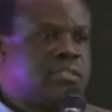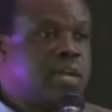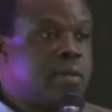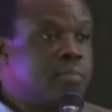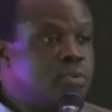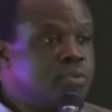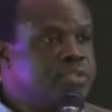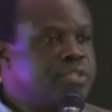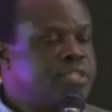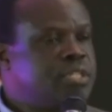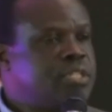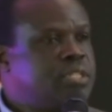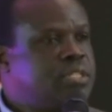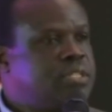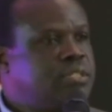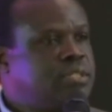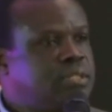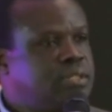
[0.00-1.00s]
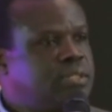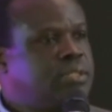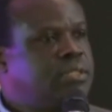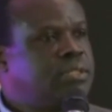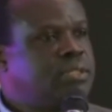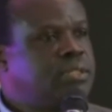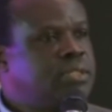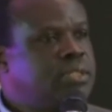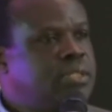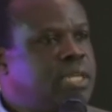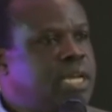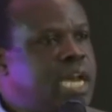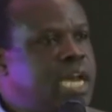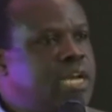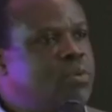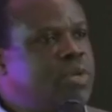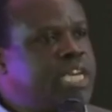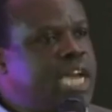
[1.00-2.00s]
troubles.
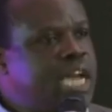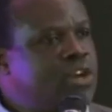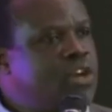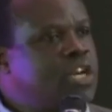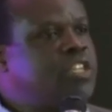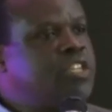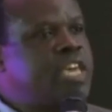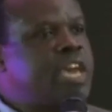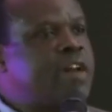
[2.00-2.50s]
And we cannot